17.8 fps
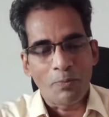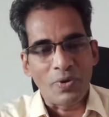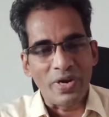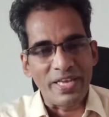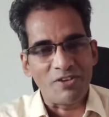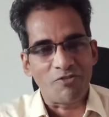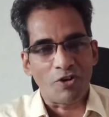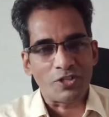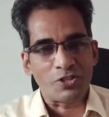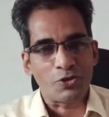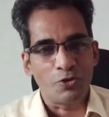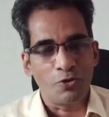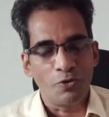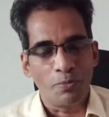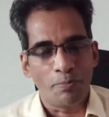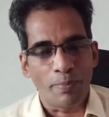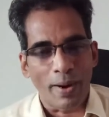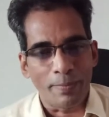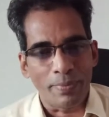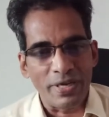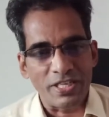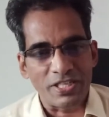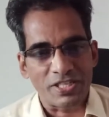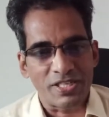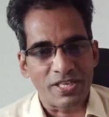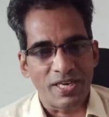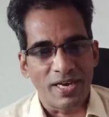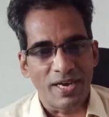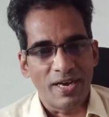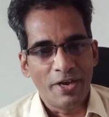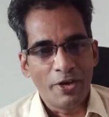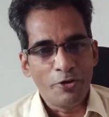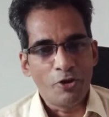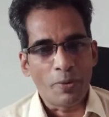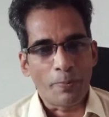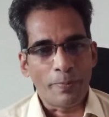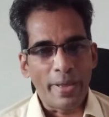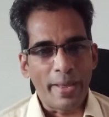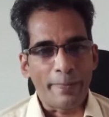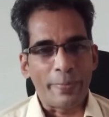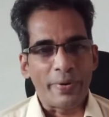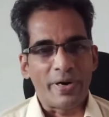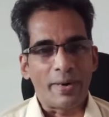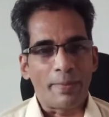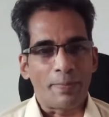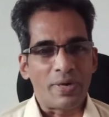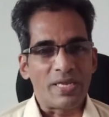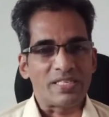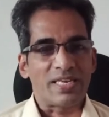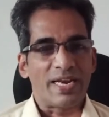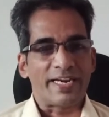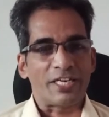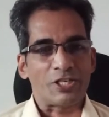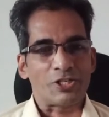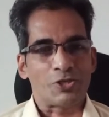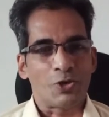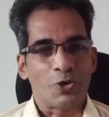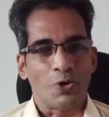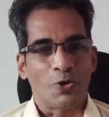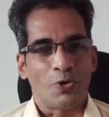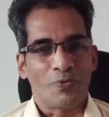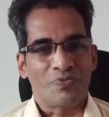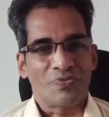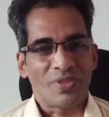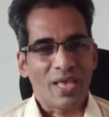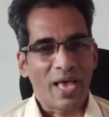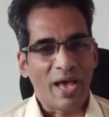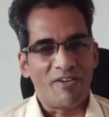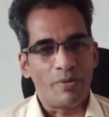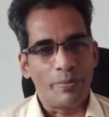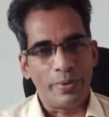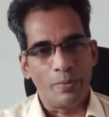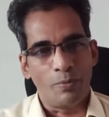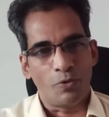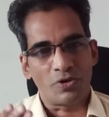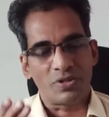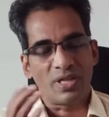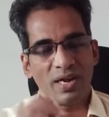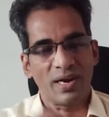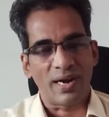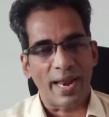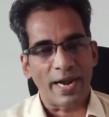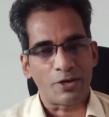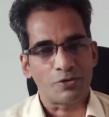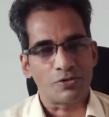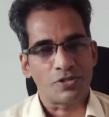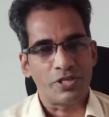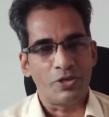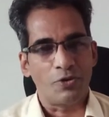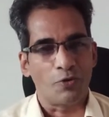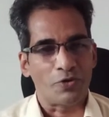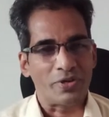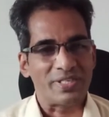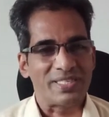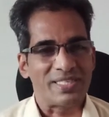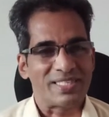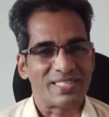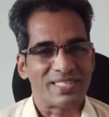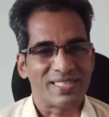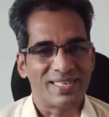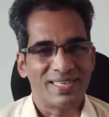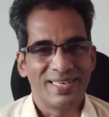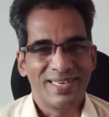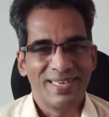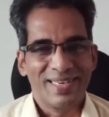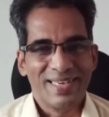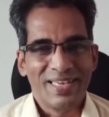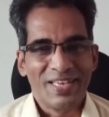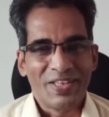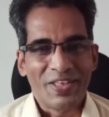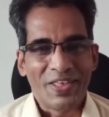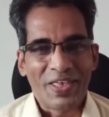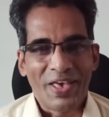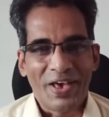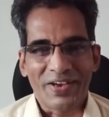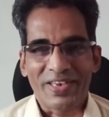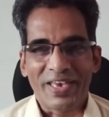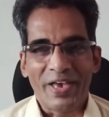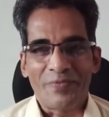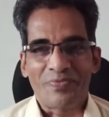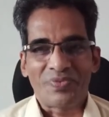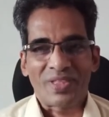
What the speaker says: Please, once you publish your paper, please let us know. I will be more than glad to see your results. Okay.